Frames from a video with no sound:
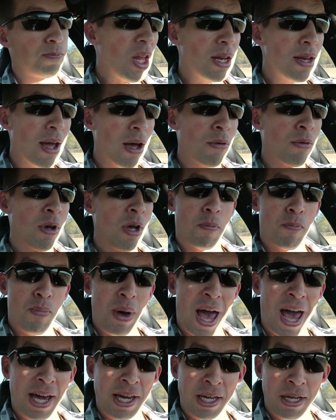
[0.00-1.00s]
Now, the
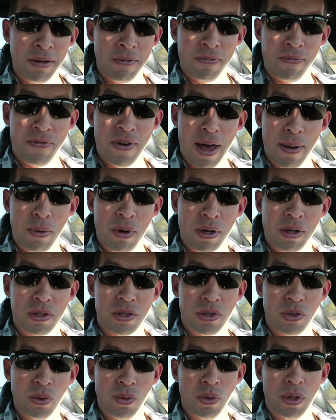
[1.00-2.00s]
backing fabric
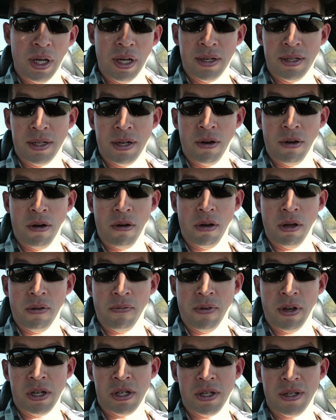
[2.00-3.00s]
to the Interior
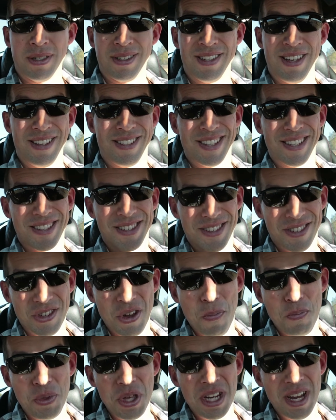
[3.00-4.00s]
Innovation seats is
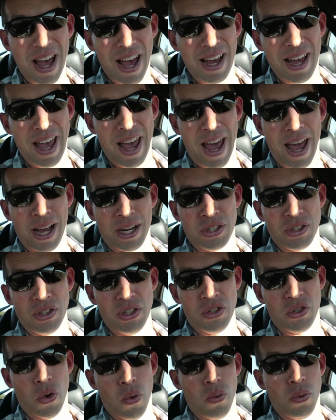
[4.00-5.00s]
something I actually
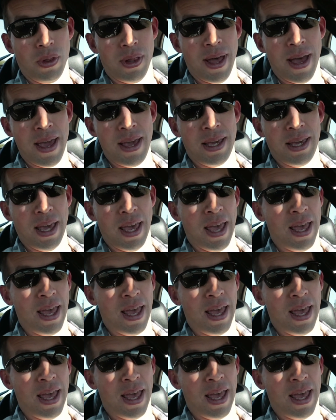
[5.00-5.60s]
don't like,